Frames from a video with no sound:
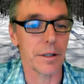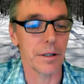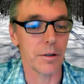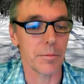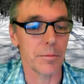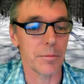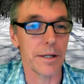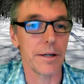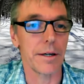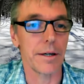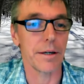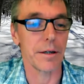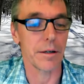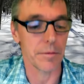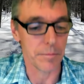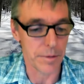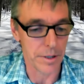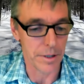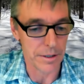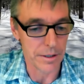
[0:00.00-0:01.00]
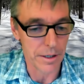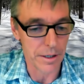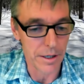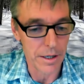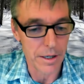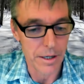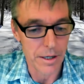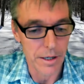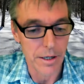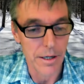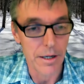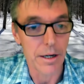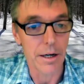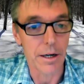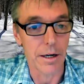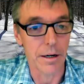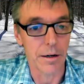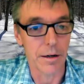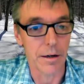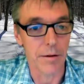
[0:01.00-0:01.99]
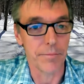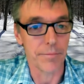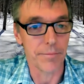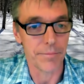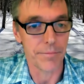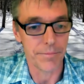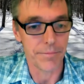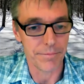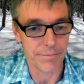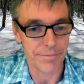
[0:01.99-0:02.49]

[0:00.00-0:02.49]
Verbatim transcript: a little bit here, but um,